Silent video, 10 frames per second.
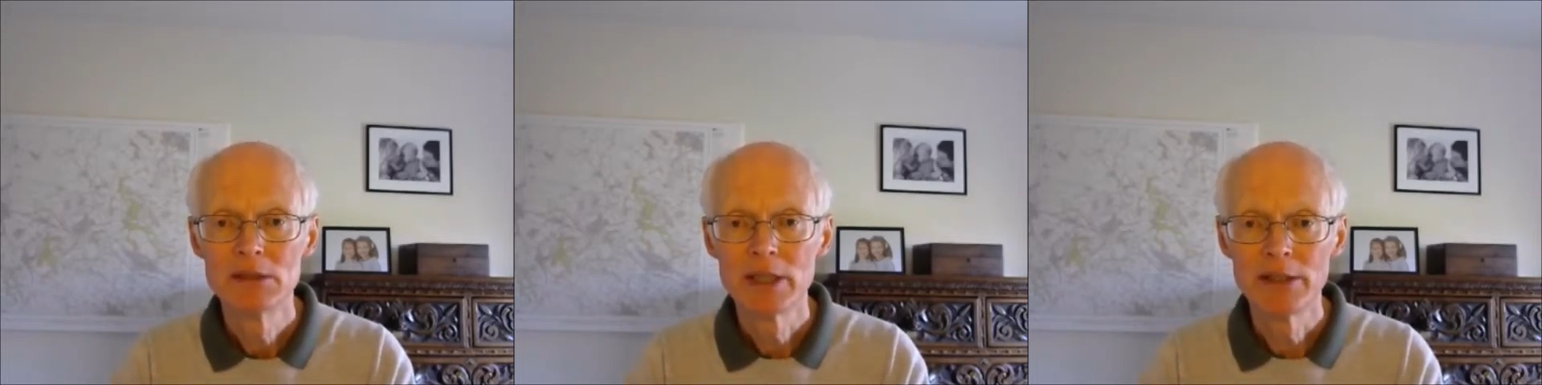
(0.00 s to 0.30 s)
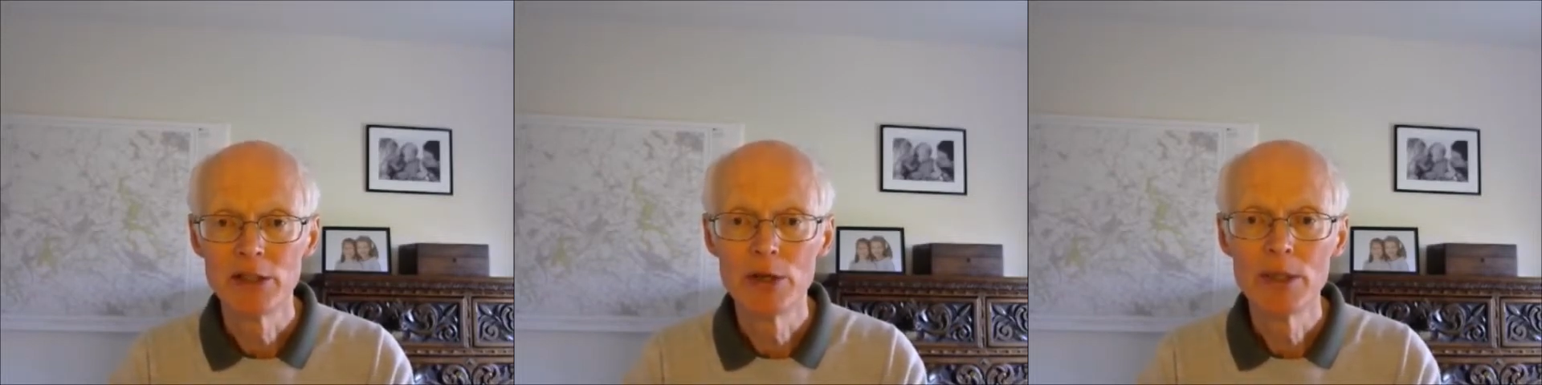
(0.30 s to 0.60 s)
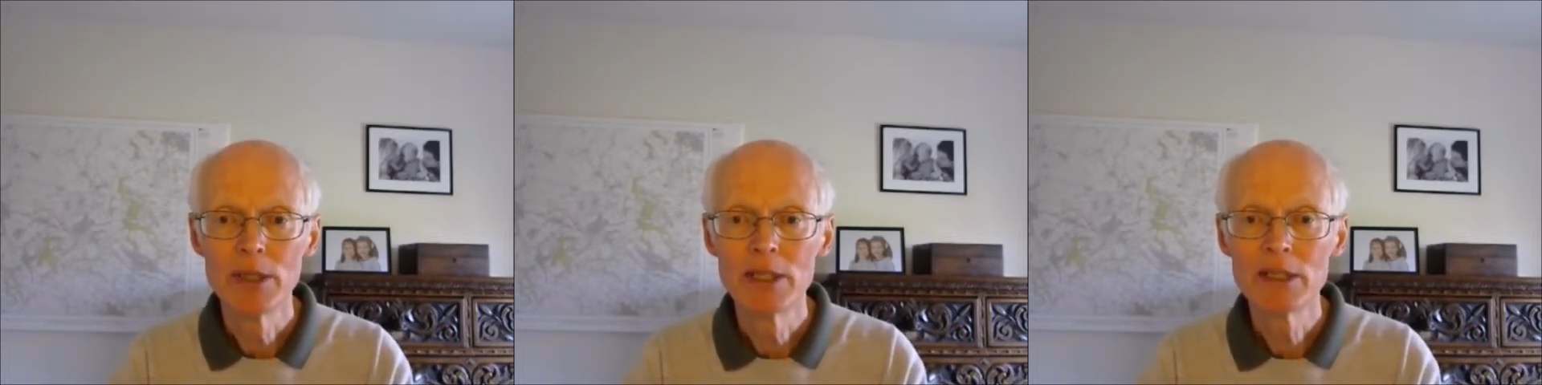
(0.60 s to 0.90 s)
And
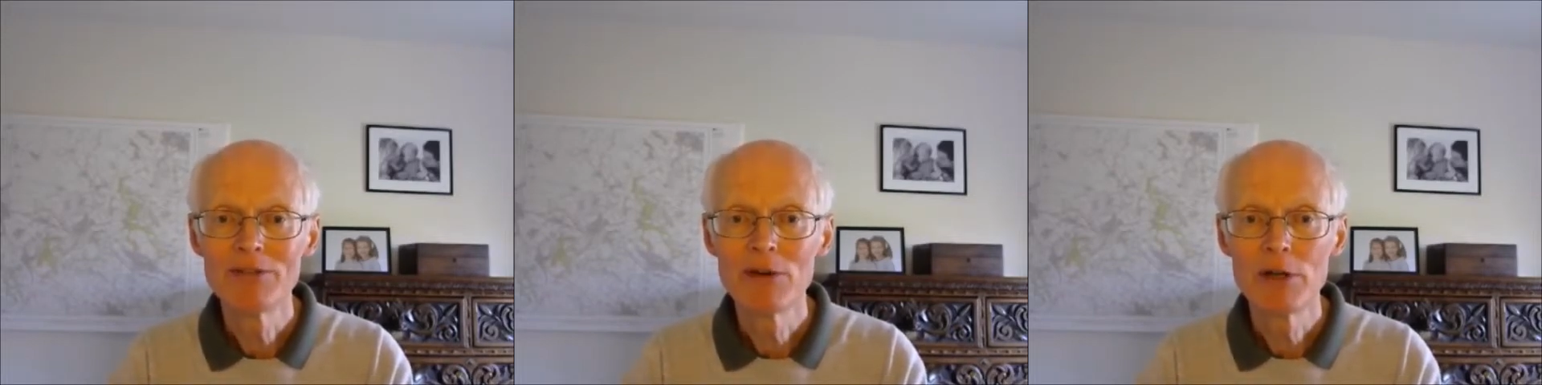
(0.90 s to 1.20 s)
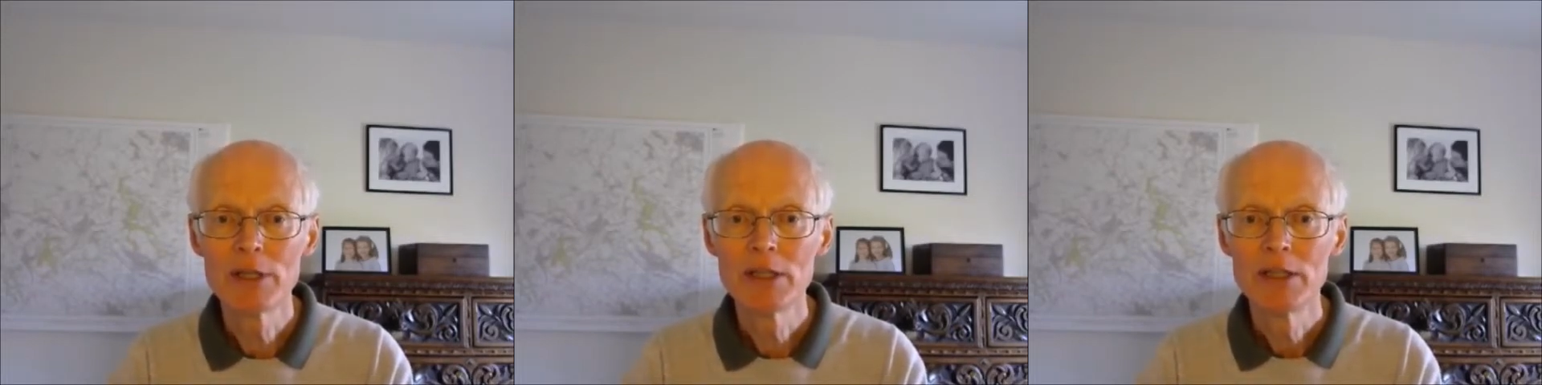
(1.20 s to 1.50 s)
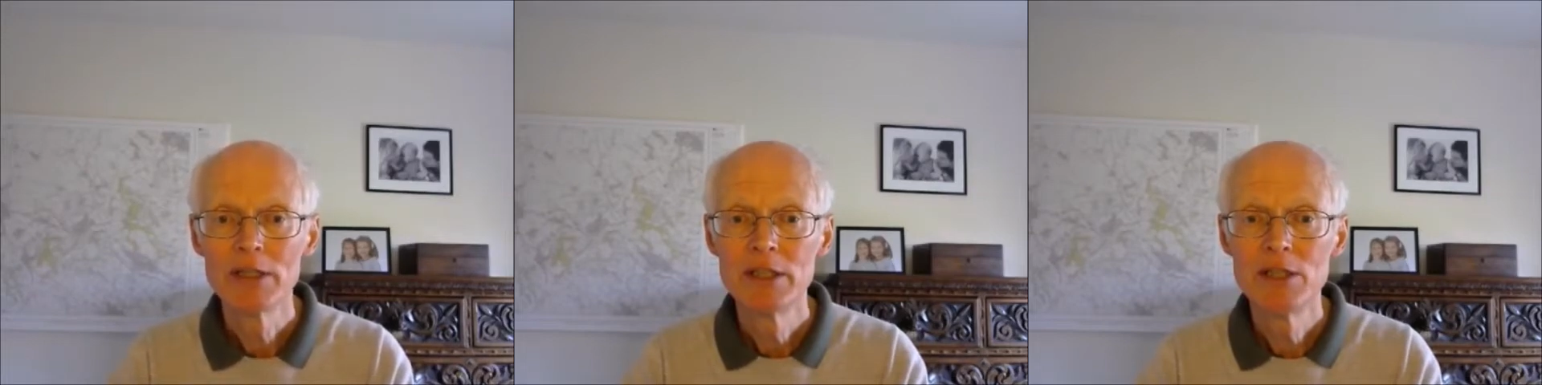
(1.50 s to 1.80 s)
going a little farther,
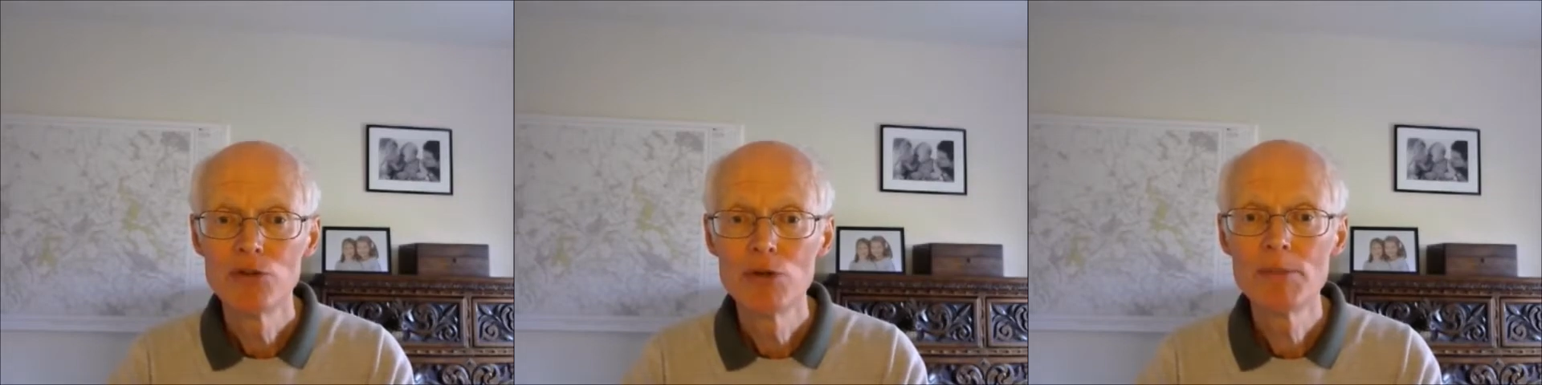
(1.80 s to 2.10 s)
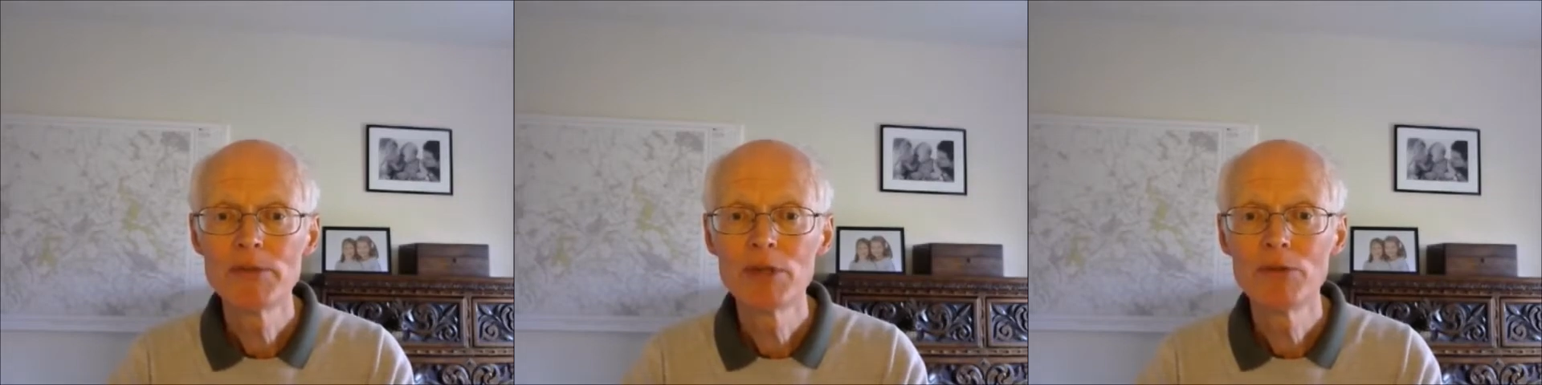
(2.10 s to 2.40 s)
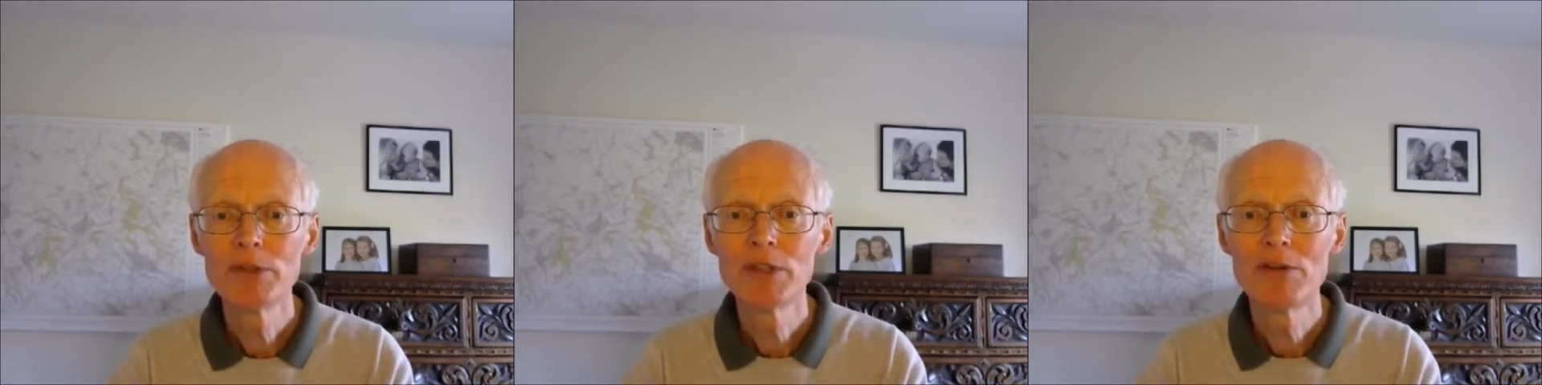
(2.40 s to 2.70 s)
he threw himself
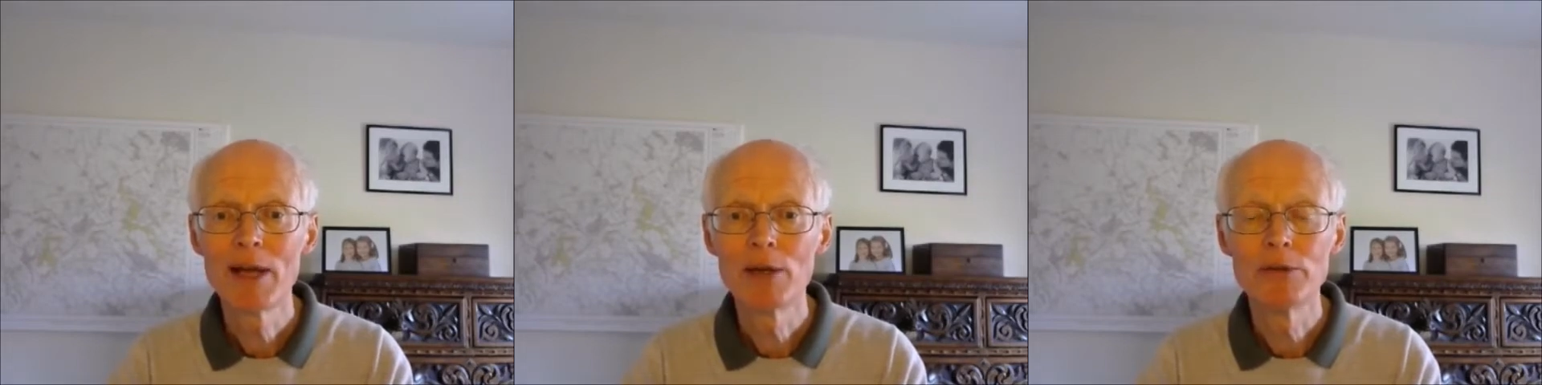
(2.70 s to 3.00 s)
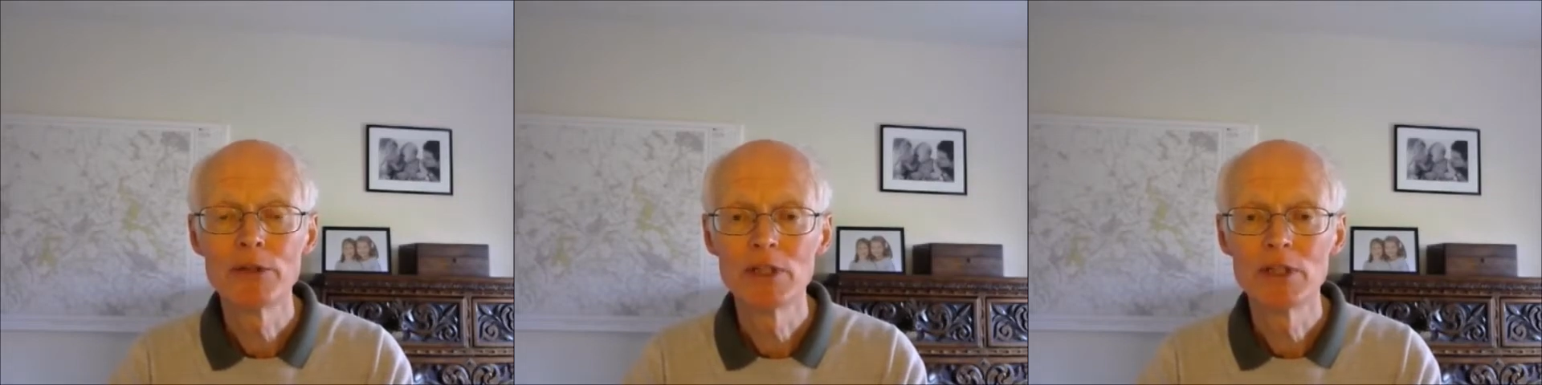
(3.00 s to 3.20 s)
on the ground